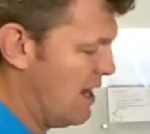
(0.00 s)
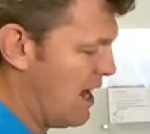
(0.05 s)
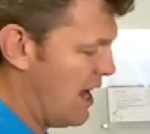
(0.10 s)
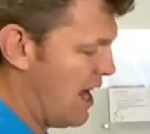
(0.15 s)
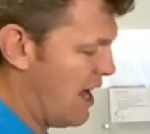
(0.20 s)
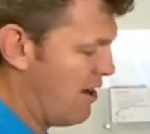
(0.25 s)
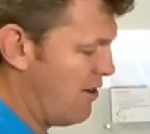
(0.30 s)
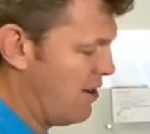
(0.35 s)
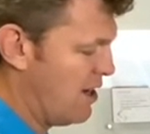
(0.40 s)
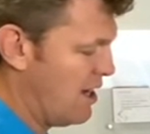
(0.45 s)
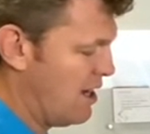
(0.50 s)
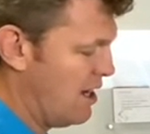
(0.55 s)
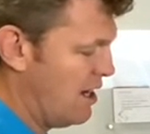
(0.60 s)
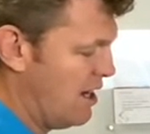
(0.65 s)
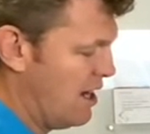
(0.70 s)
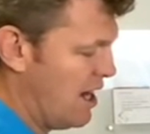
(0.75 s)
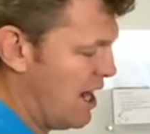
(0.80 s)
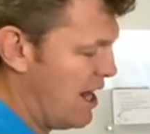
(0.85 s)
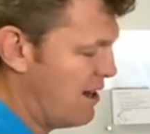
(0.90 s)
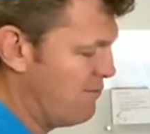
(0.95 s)
area
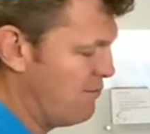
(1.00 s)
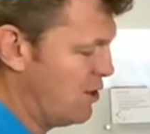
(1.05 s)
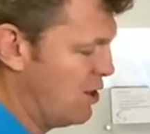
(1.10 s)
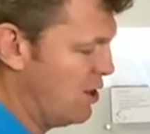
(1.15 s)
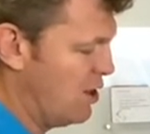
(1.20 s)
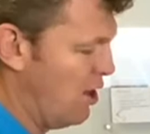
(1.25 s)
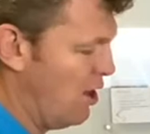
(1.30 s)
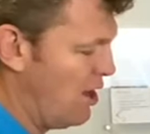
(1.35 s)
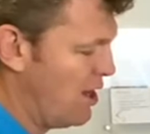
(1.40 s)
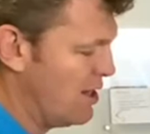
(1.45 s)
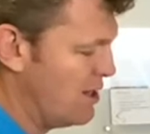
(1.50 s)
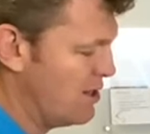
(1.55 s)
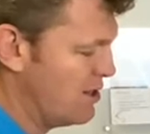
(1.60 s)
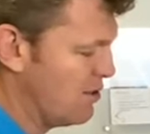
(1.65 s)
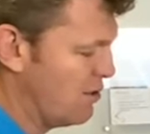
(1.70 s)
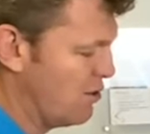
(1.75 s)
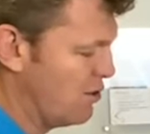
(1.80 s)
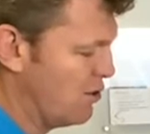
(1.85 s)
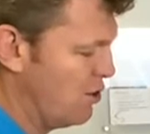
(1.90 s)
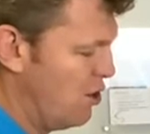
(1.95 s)
and relies
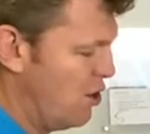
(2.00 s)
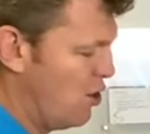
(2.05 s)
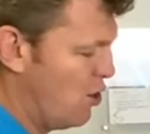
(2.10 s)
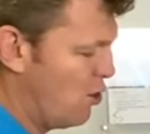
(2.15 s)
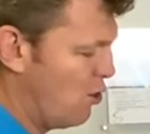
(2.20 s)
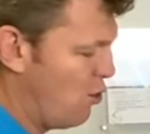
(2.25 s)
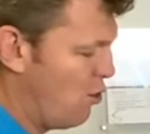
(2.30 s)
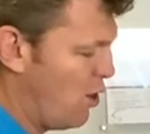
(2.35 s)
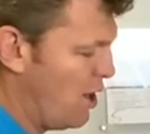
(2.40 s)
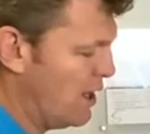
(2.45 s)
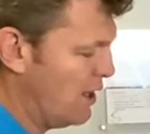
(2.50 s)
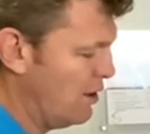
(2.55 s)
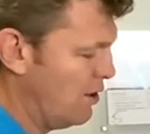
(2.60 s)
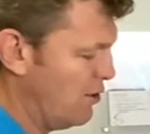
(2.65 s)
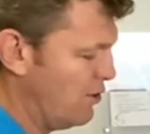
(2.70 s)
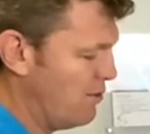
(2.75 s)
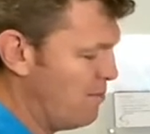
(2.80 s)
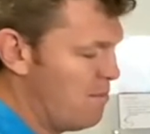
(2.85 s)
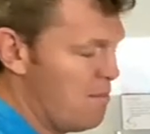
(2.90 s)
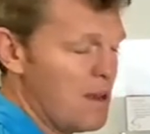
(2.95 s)
on quite a
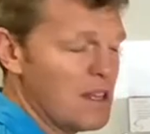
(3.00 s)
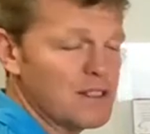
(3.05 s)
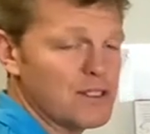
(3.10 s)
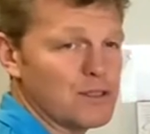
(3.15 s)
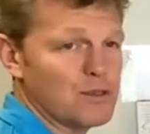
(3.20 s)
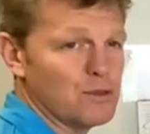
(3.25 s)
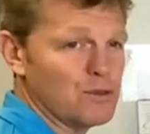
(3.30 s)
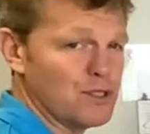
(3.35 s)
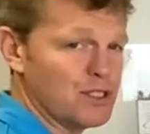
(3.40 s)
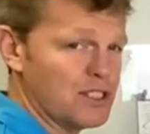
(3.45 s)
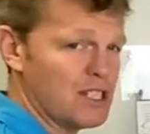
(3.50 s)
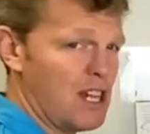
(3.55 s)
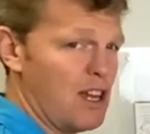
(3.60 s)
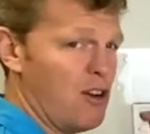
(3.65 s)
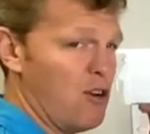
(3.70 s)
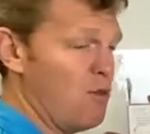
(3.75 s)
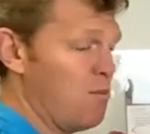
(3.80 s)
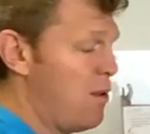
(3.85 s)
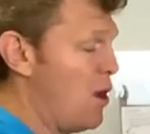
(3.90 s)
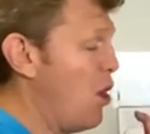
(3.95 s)
lot of muscles to
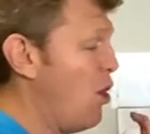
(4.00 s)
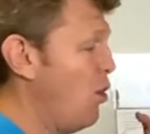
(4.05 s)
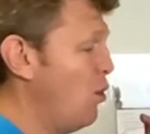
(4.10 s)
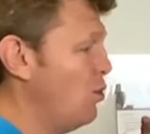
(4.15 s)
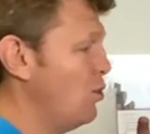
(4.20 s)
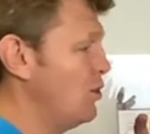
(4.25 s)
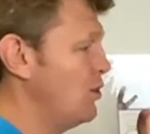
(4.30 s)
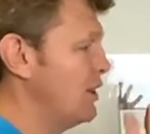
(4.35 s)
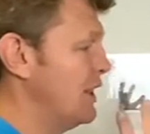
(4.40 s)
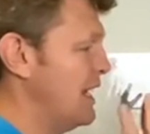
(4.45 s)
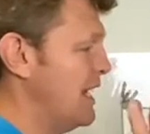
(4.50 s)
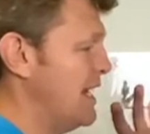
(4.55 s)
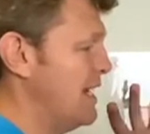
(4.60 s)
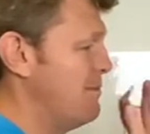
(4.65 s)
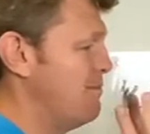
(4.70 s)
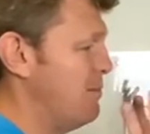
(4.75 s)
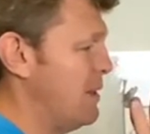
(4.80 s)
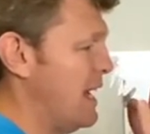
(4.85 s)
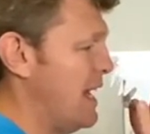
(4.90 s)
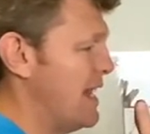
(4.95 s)
help hold it
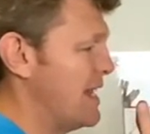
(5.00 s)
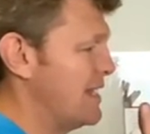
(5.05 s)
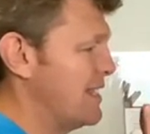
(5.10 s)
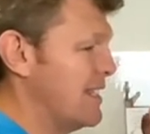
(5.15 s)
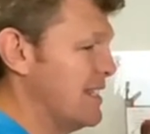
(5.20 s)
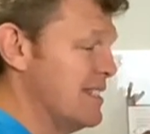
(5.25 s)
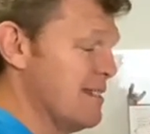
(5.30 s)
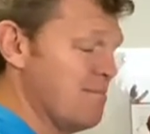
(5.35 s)
in place.